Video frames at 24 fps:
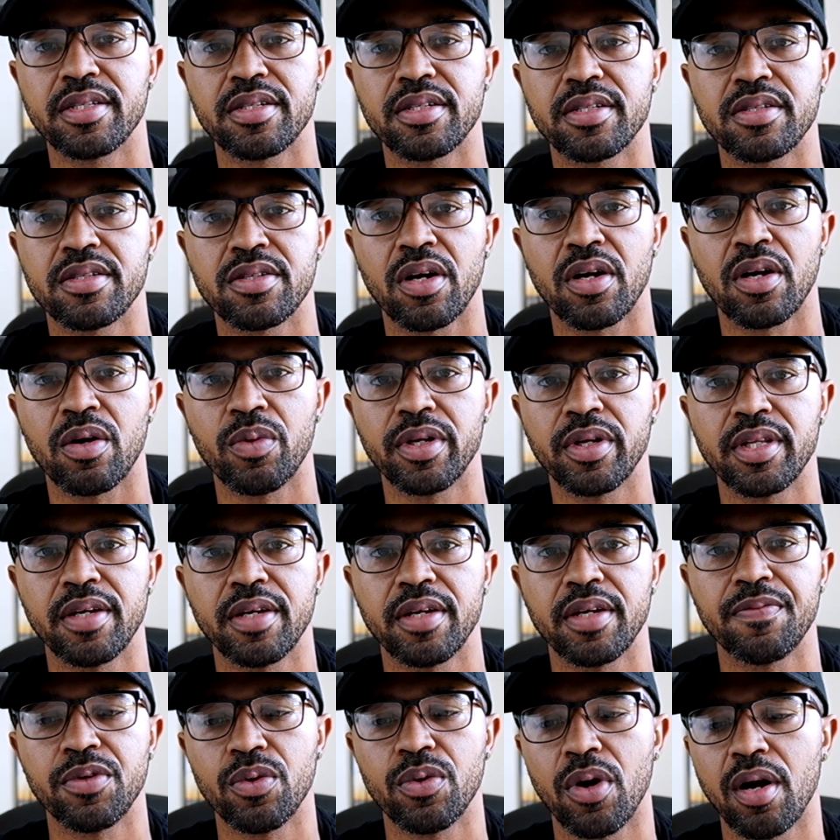to start with
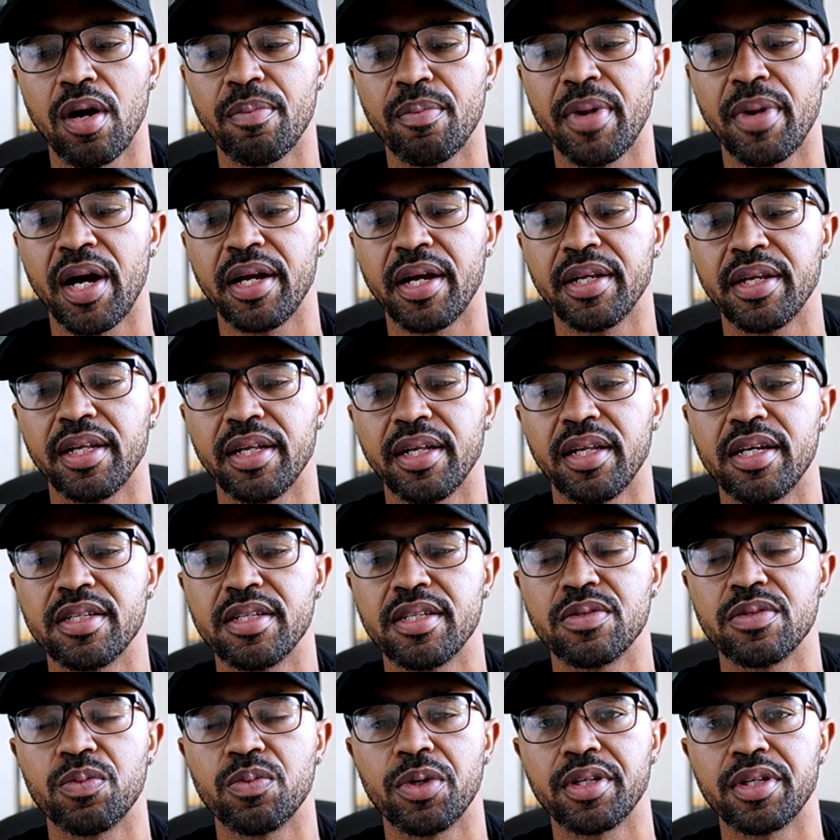if you are buying a
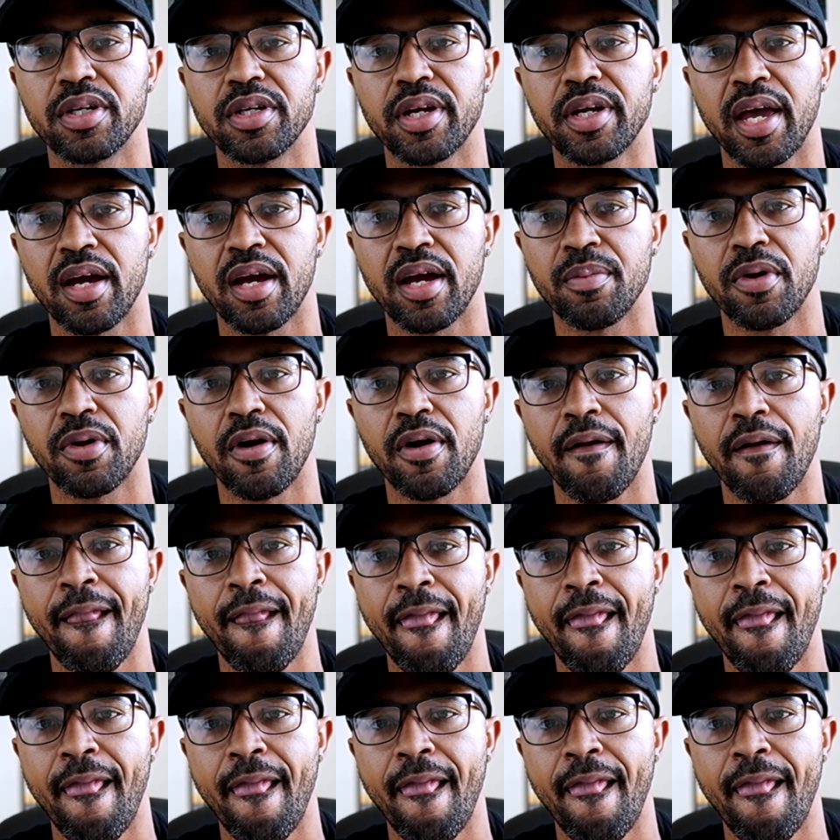lens with a camera.